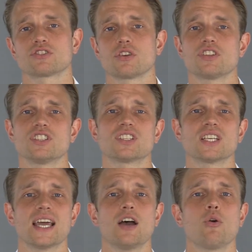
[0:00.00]
So this is going
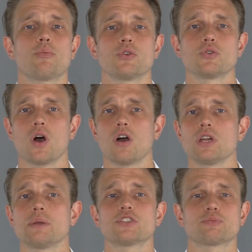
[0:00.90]
to help you not
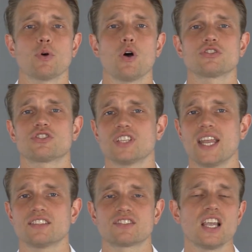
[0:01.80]
only with spots,
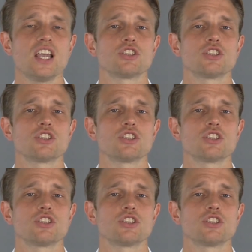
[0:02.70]
zits,